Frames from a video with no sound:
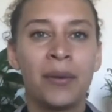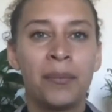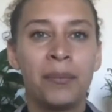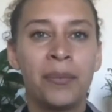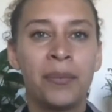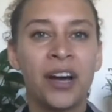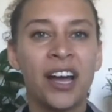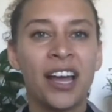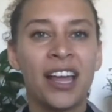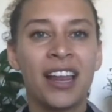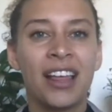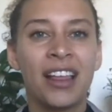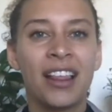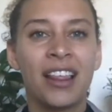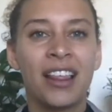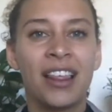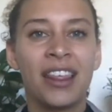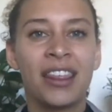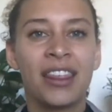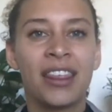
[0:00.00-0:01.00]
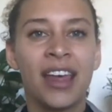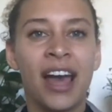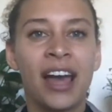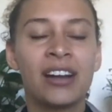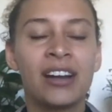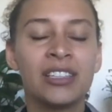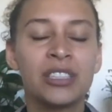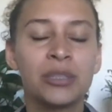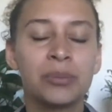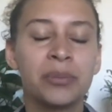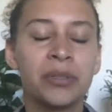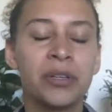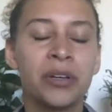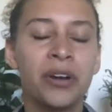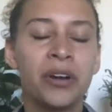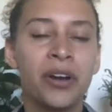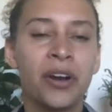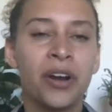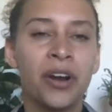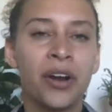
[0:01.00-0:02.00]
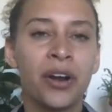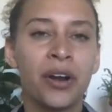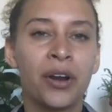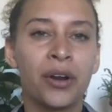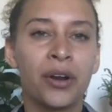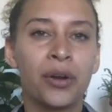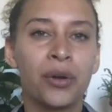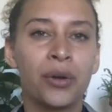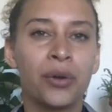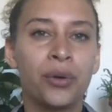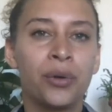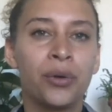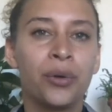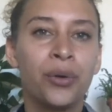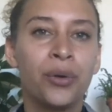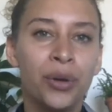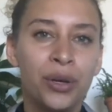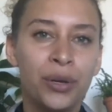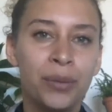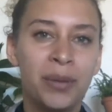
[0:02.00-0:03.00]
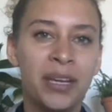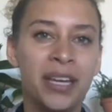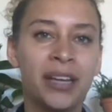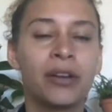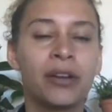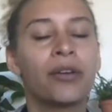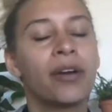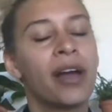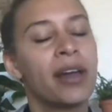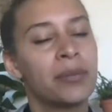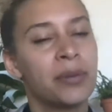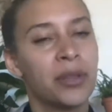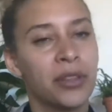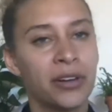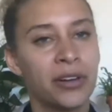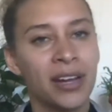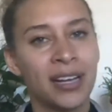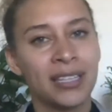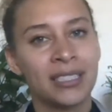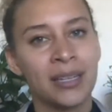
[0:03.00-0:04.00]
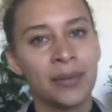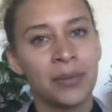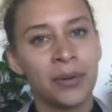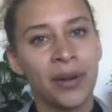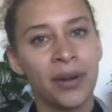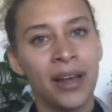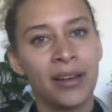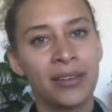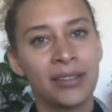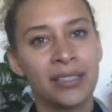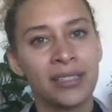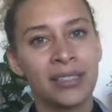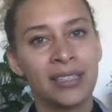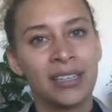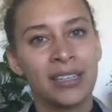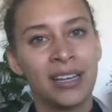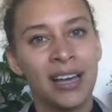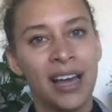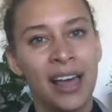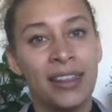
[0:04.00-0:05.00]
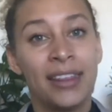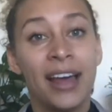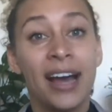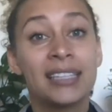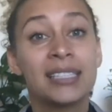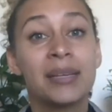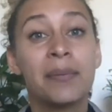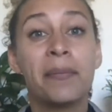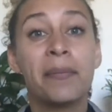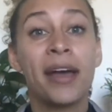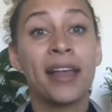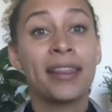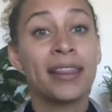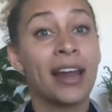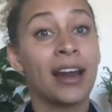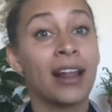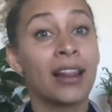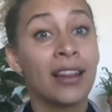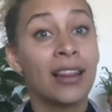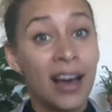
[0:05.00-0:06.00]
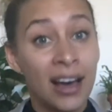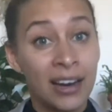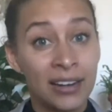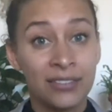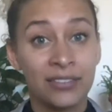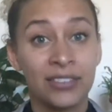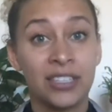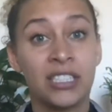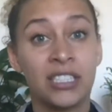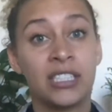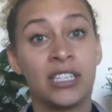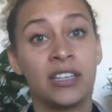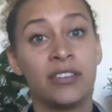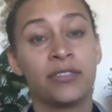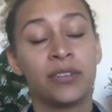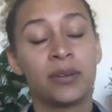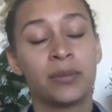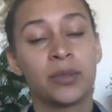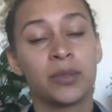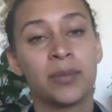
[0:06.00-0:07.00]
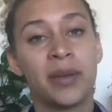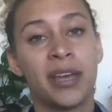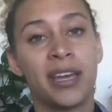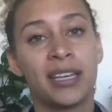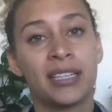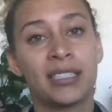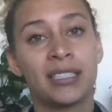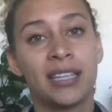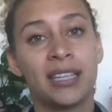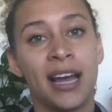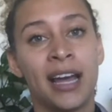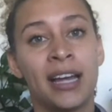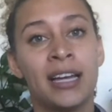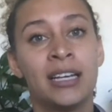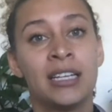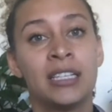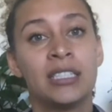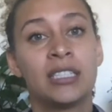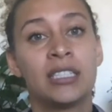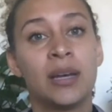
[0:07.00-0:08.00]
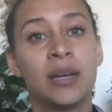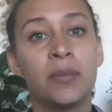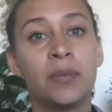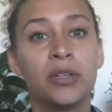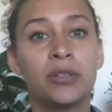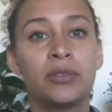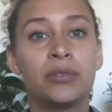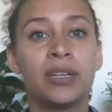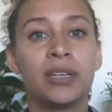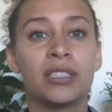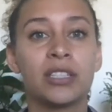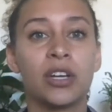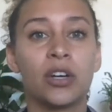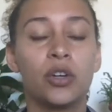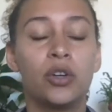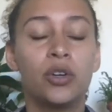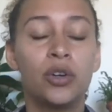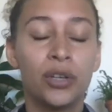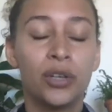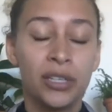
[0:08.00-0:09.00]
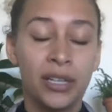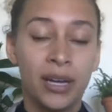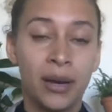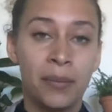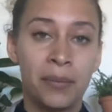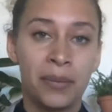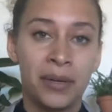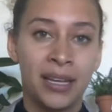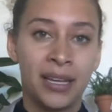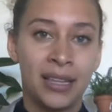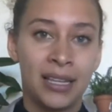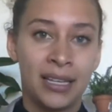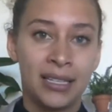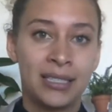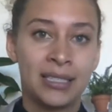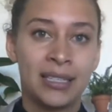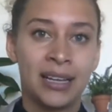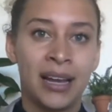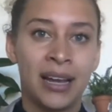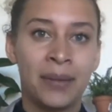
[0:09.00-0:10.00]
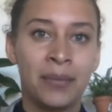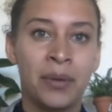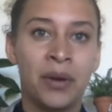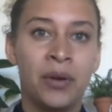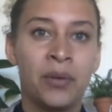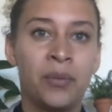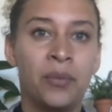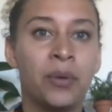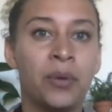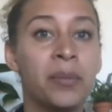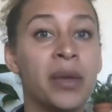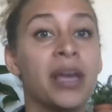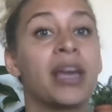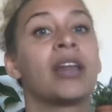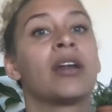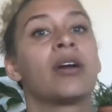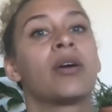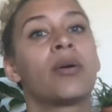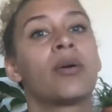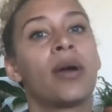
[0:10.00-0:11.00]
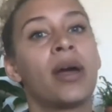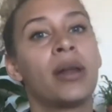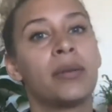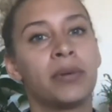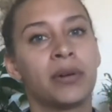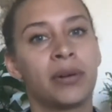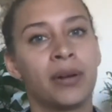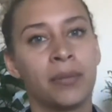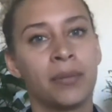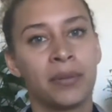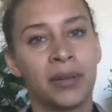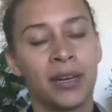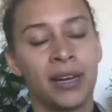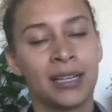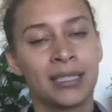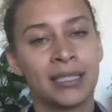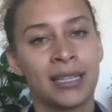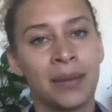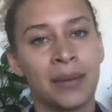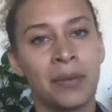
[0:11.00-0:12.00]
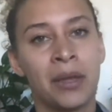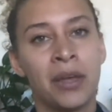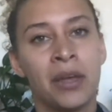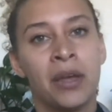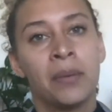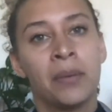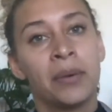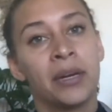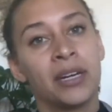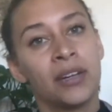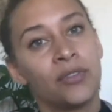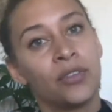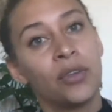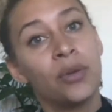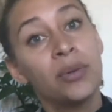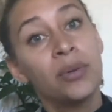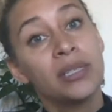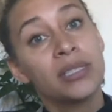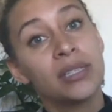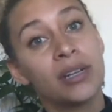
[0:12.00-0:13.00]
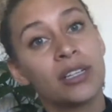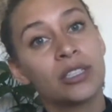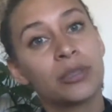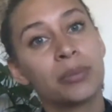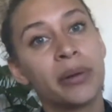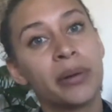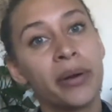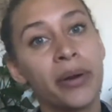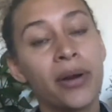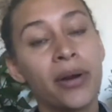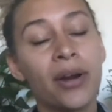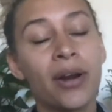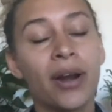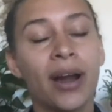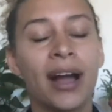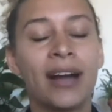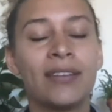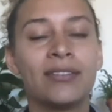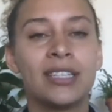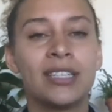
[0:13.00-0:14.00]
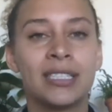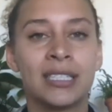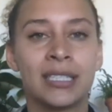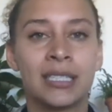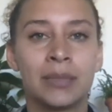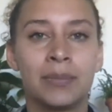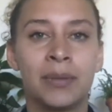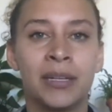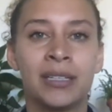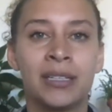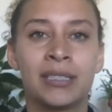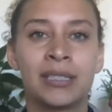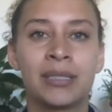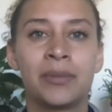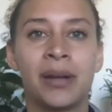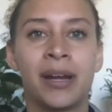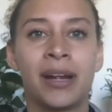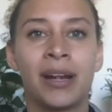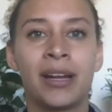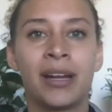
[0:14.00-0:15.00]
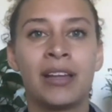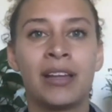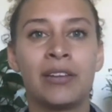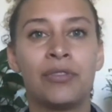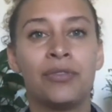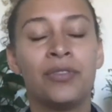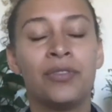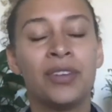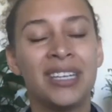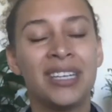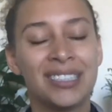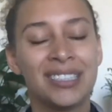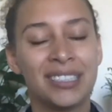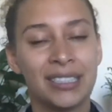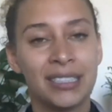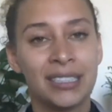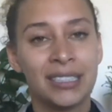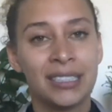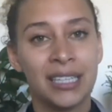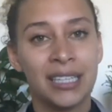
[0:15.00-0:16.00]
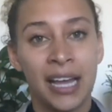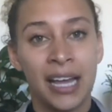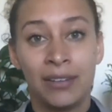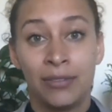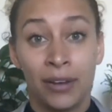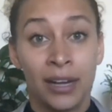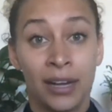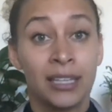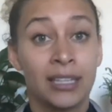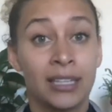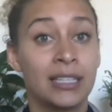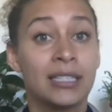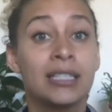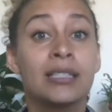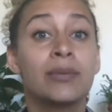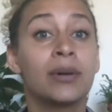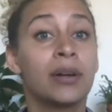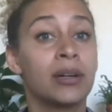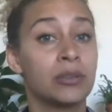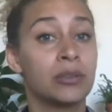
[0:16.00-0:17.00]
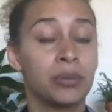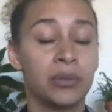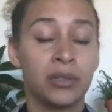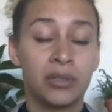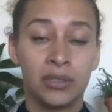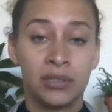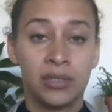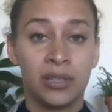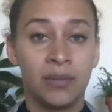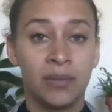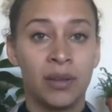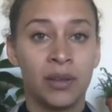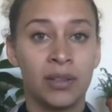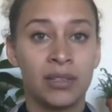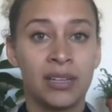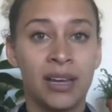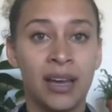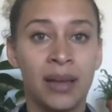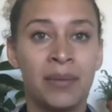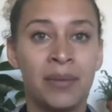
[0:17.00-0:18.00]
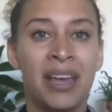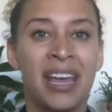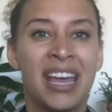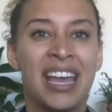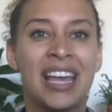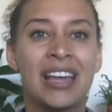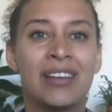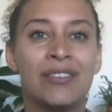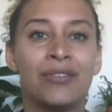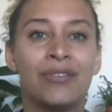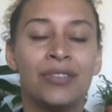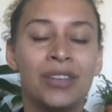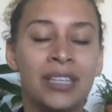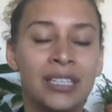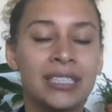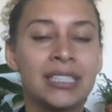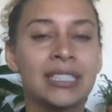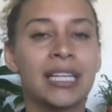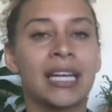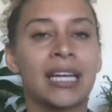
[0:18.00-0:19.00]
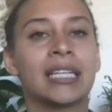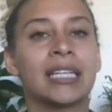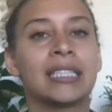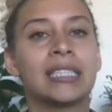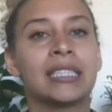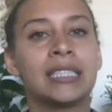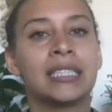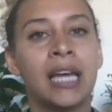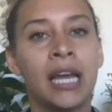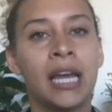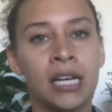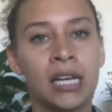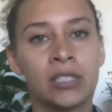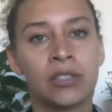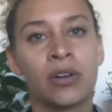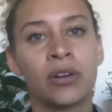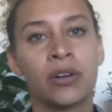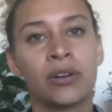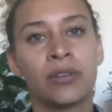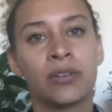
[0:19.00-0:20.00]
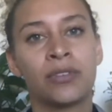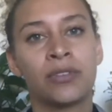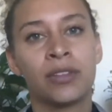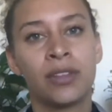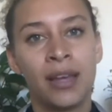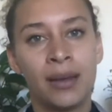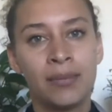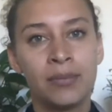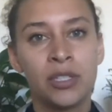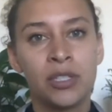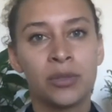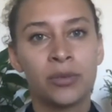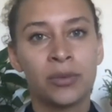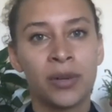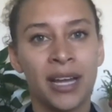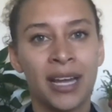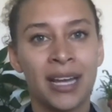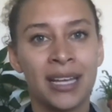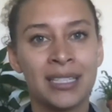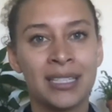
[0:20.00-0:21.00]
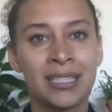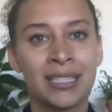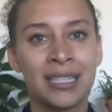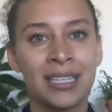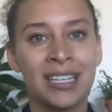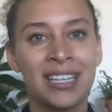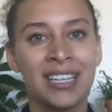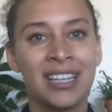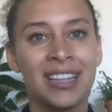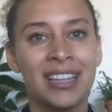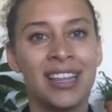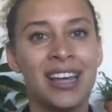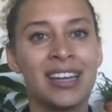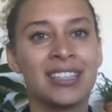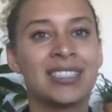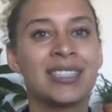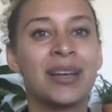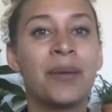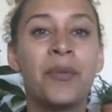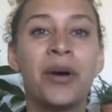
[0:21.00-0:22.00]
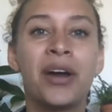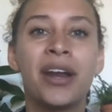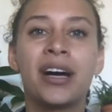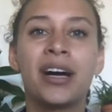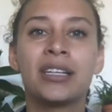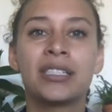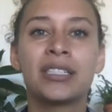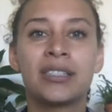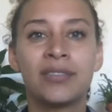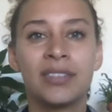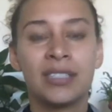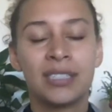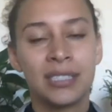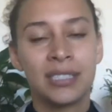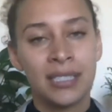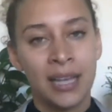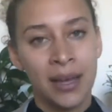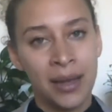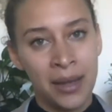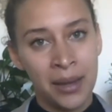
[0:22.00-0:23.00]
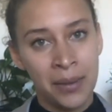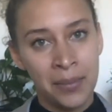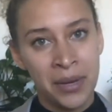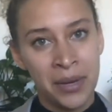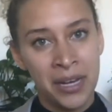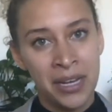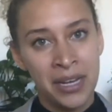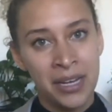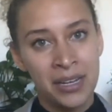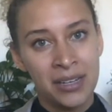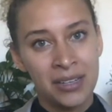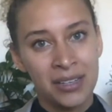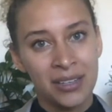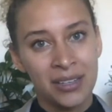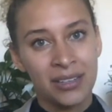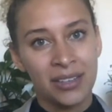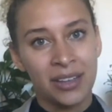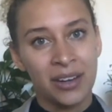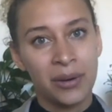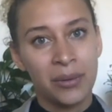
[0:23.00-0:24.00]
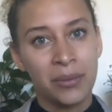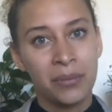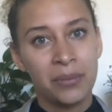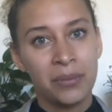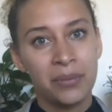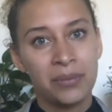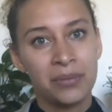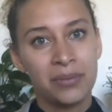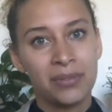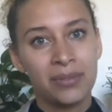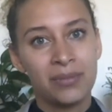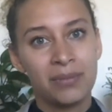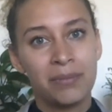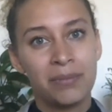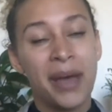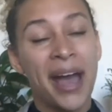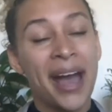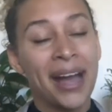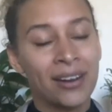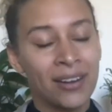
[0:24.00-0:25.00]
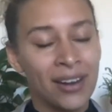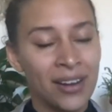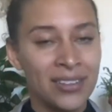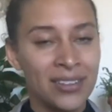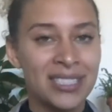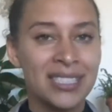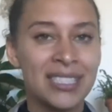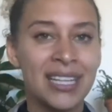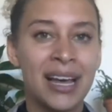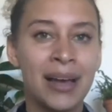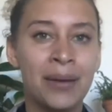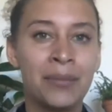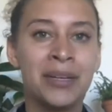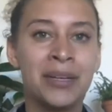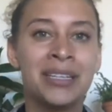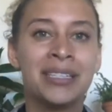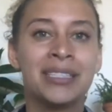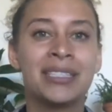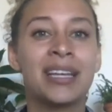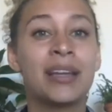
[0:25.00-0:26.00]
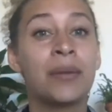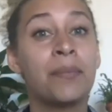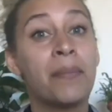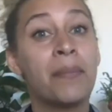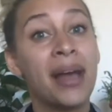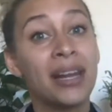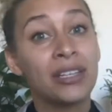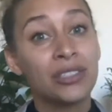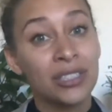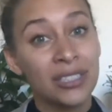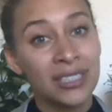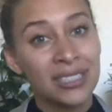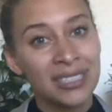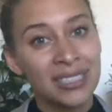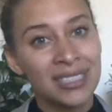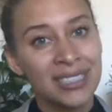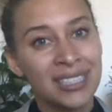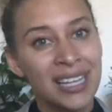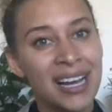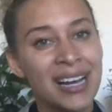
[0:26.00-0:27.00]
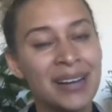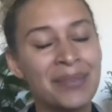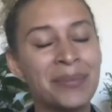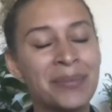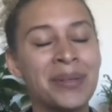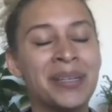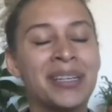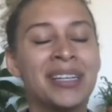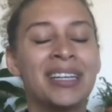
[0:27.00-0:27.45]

but that entrepreneur could be incredible their next time around, and that's a bet totally. that a lot of VC firms make. Is that someone who does a good company this time will make an incredible company next time. But if you as an entrepreneur have this experience where it feels, and frankly, this is what entrepreneurs are telling me all the time, it feels like it's 10x harder for them to raise than someone else of the same, you know, background as them, same metrics as them.